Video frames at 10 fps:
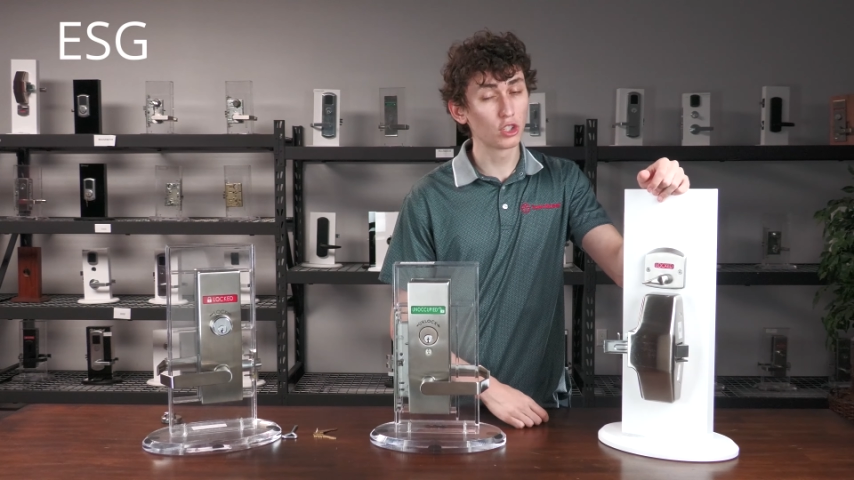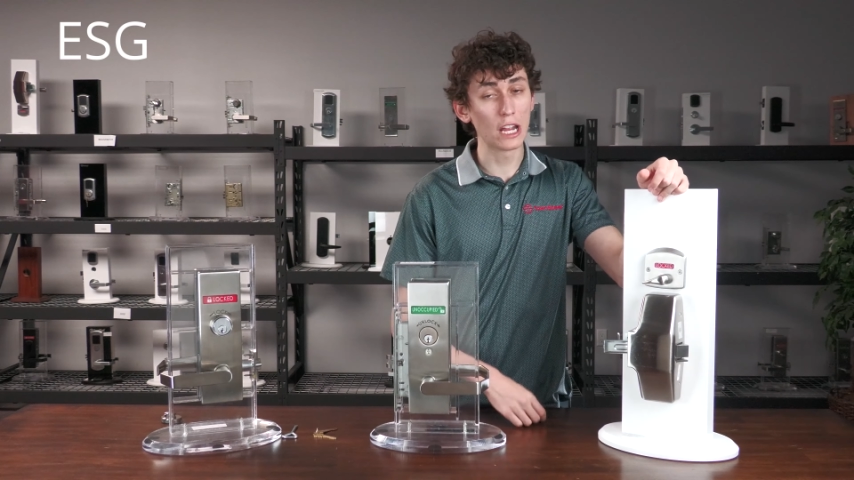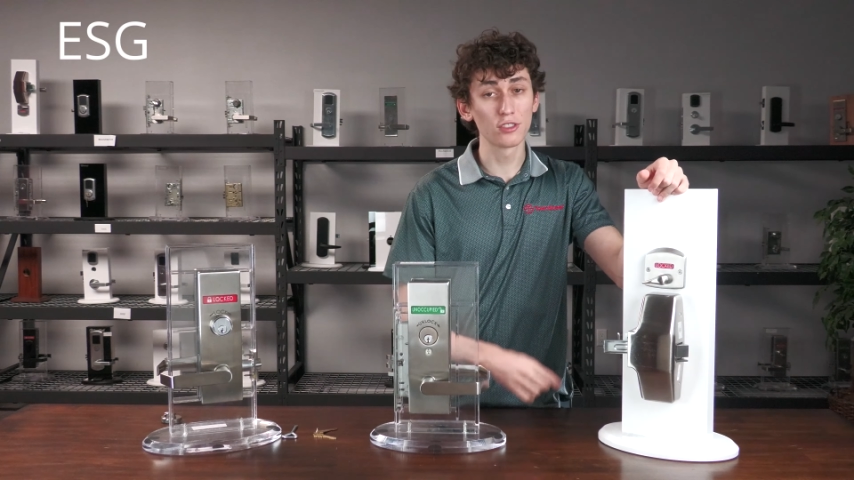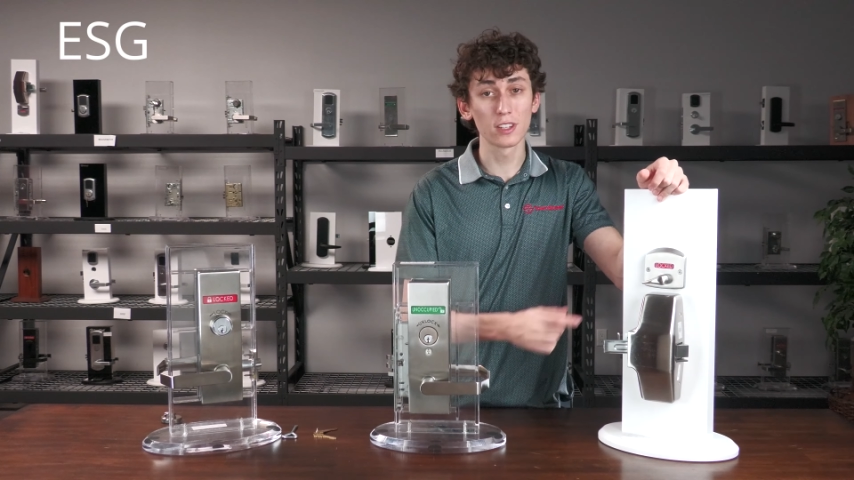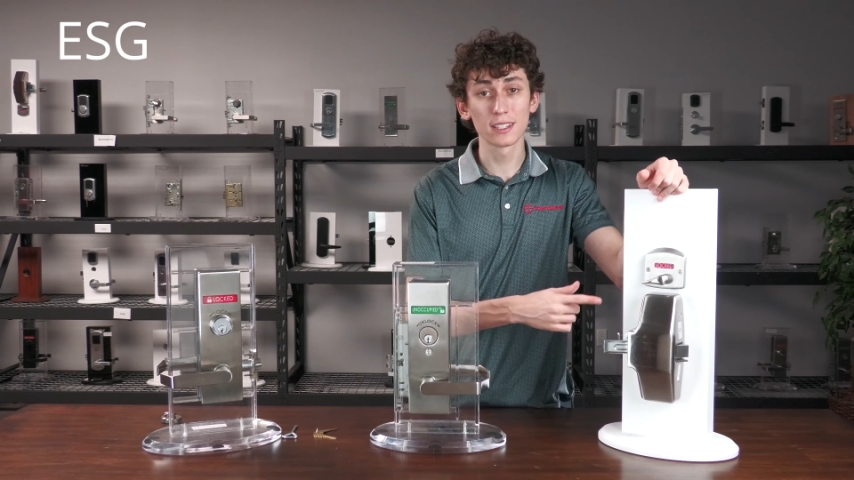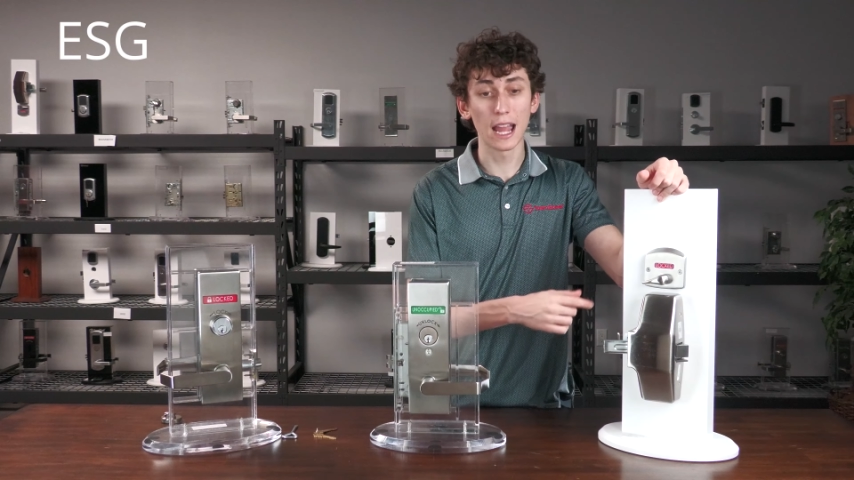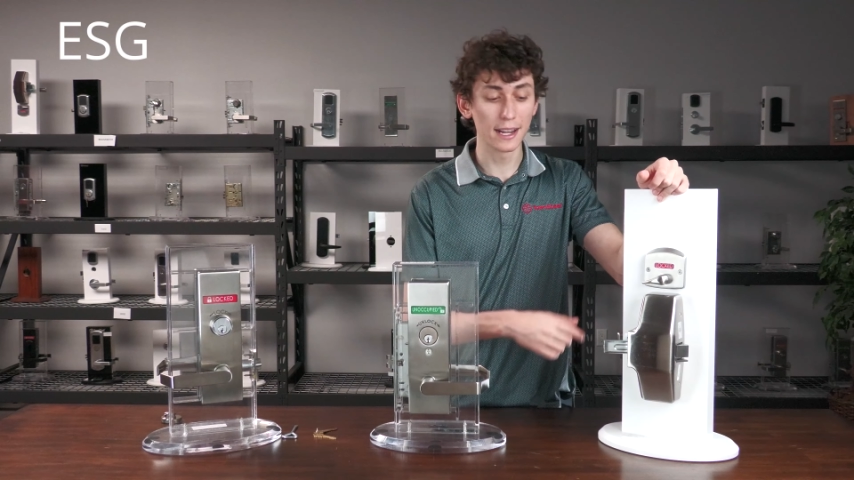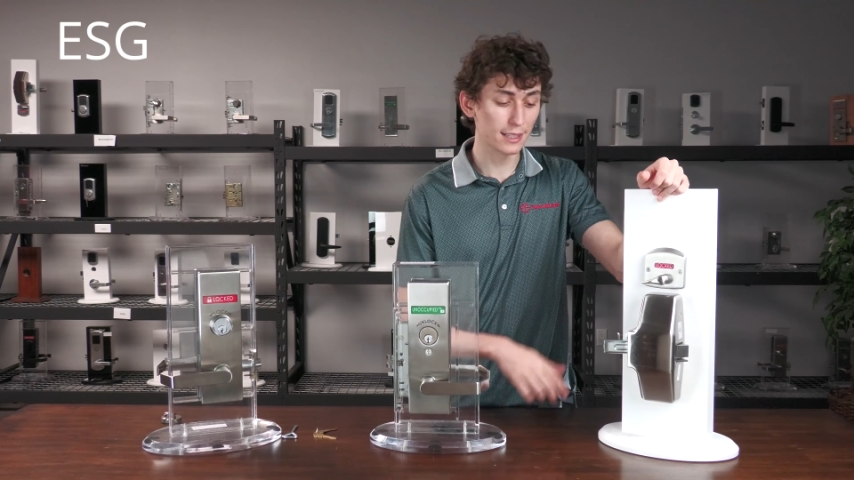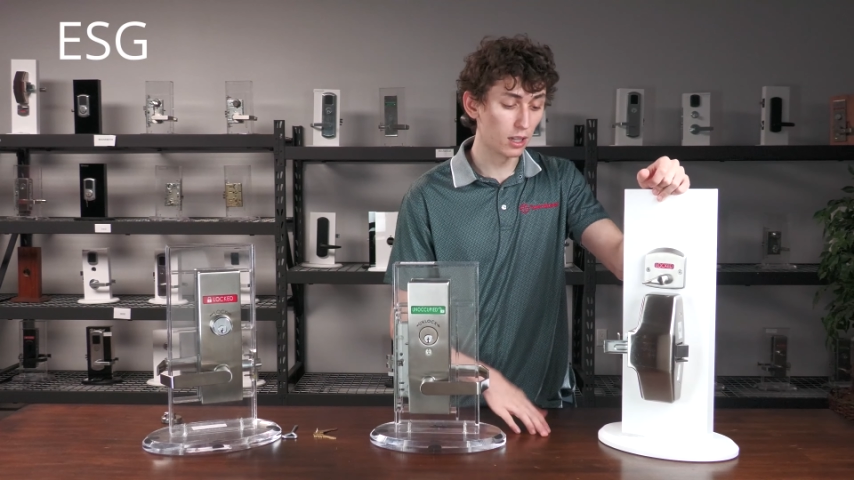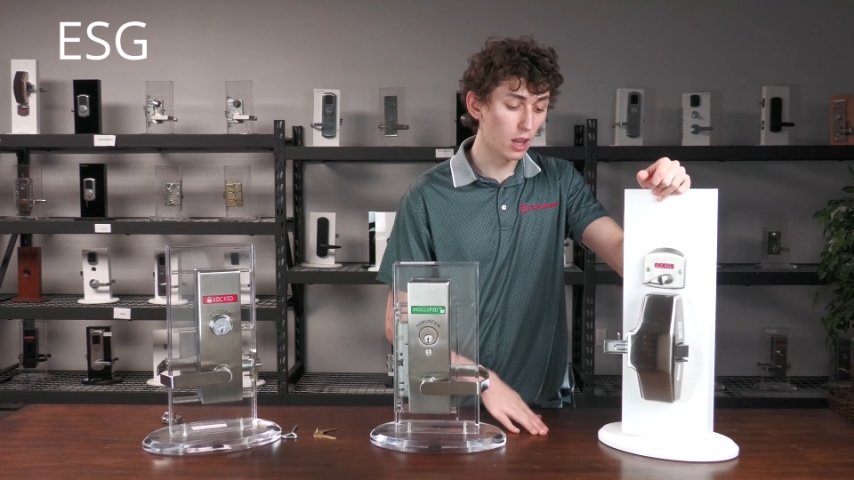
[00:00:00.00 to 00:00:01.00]
change the
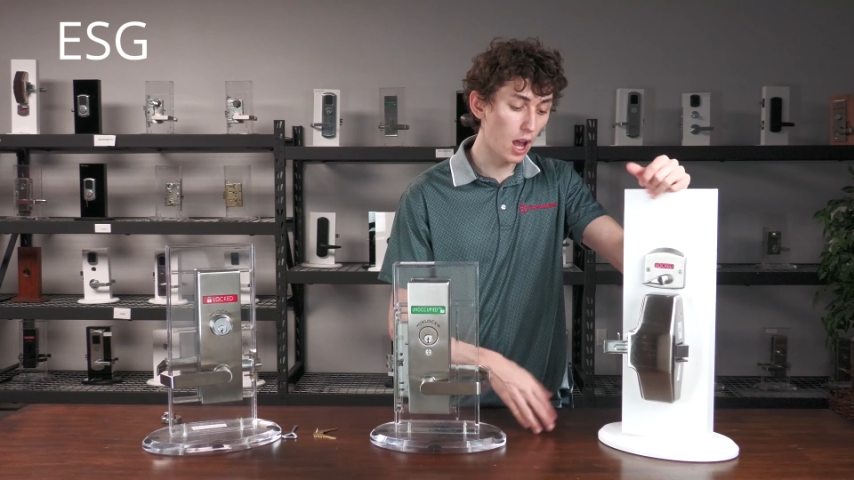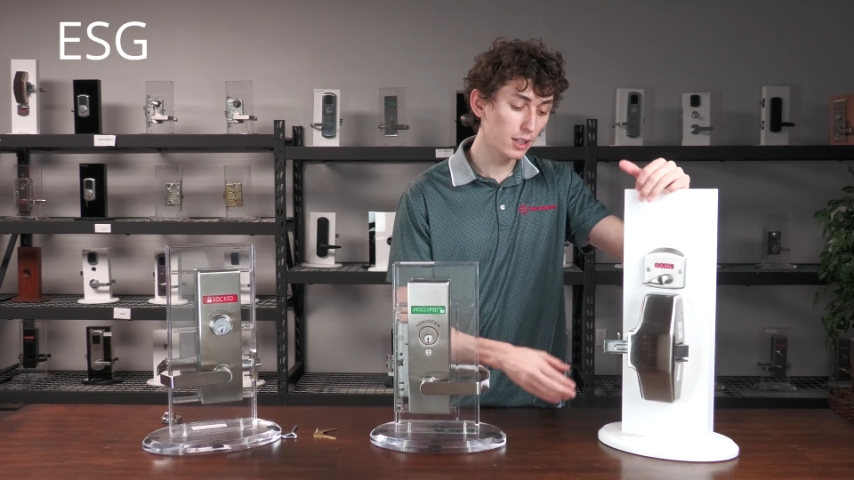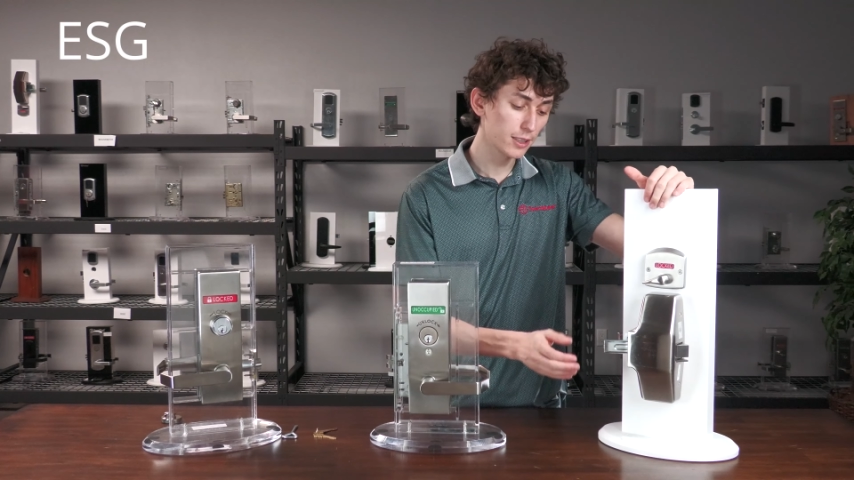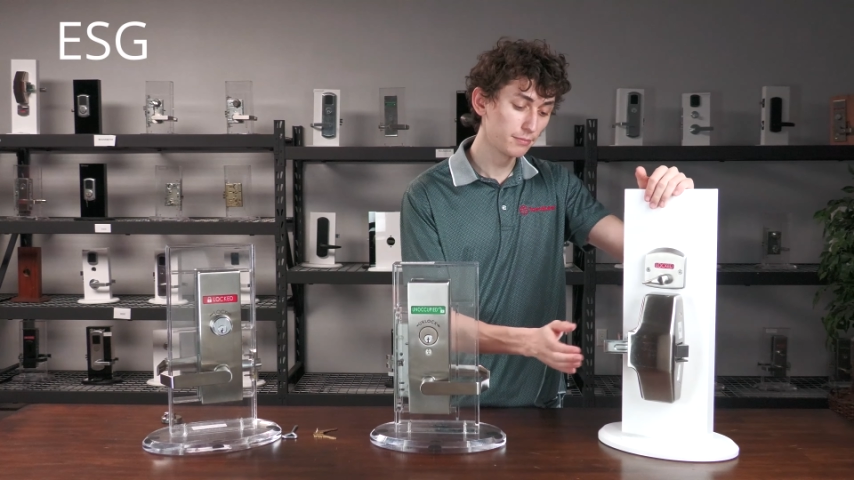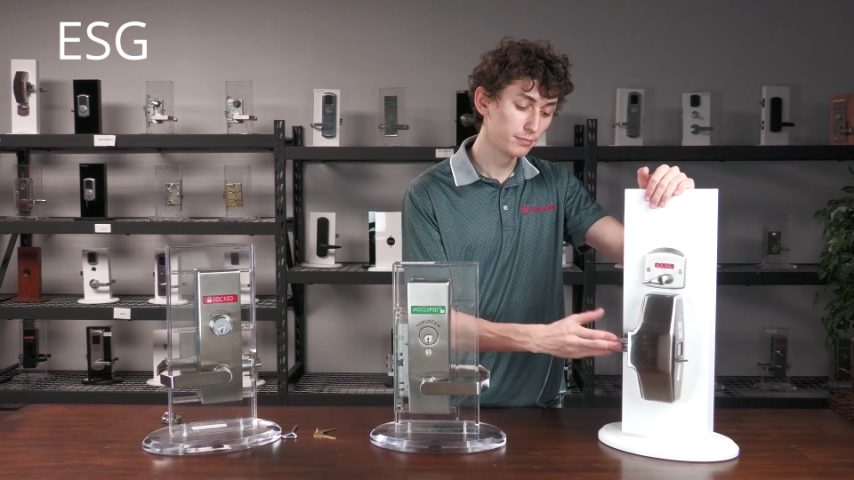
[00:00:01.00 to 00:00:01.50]
status to locked,